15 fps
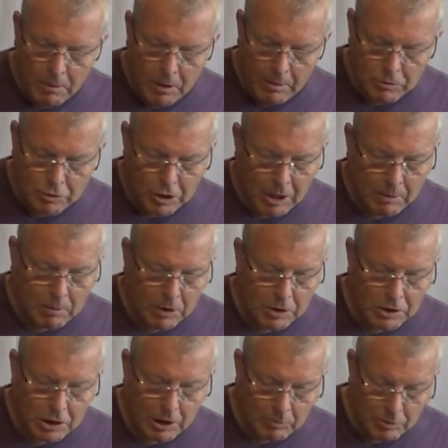But I'm trying to put
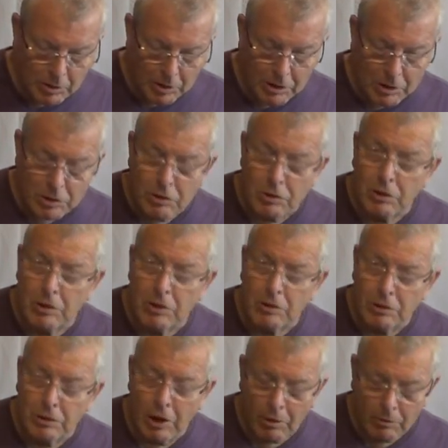a stop to
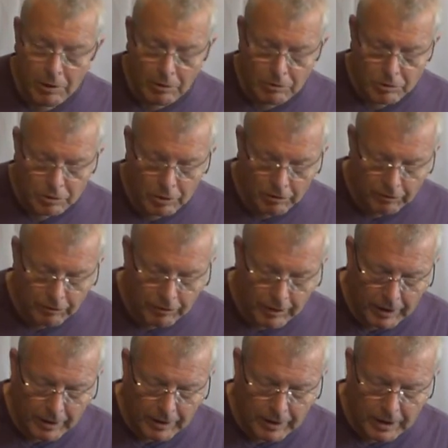this yo-yo stuff,
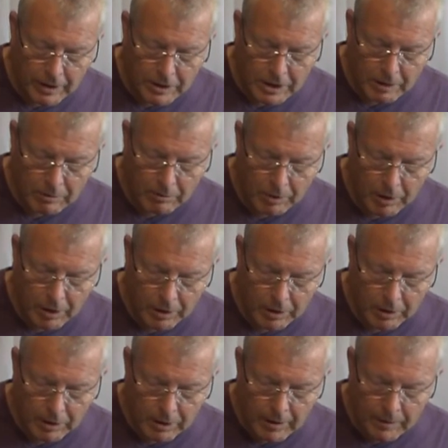and so
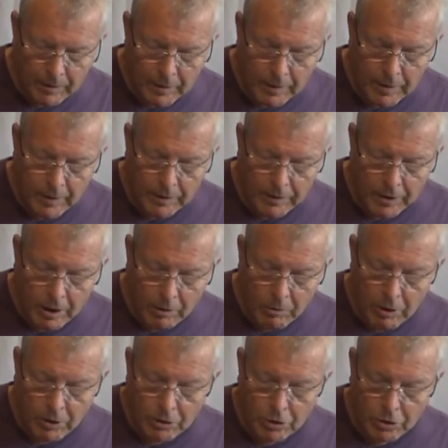I know
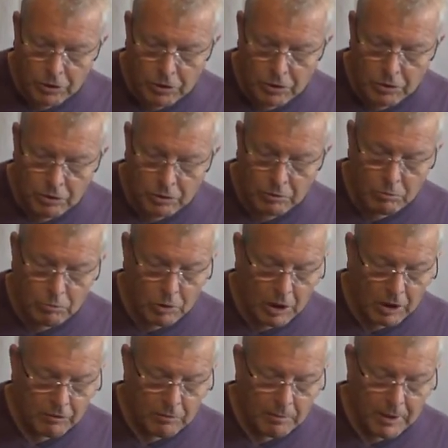what does and doesn't
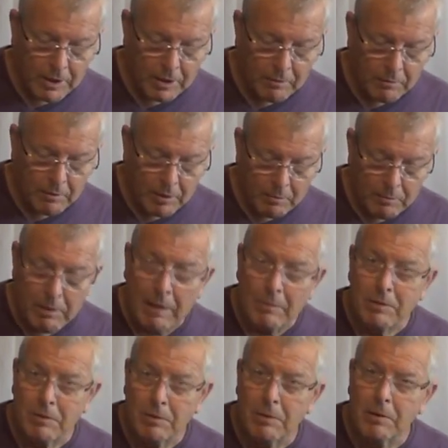work for me, and
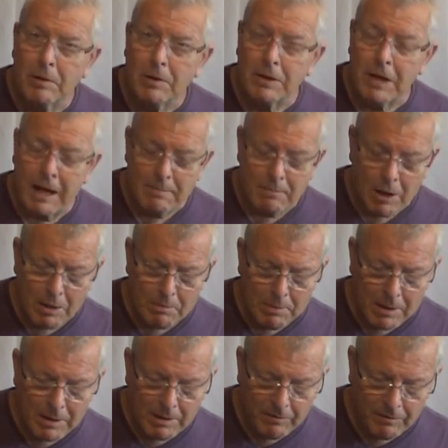perhaps the same might
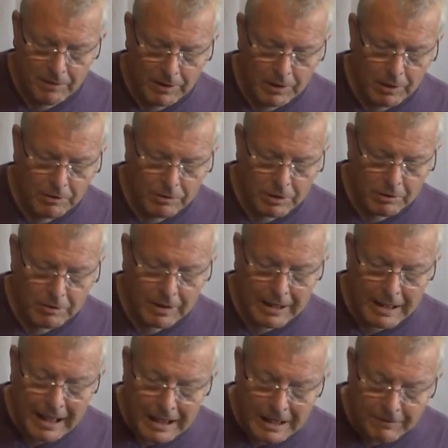be for you. So the
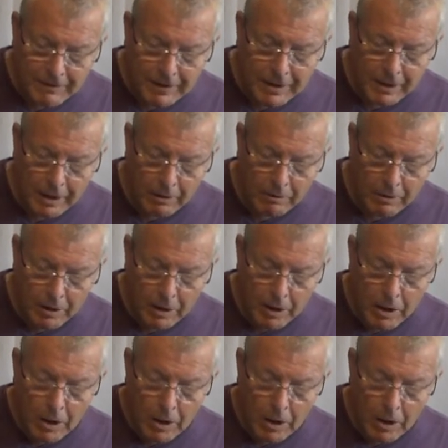next video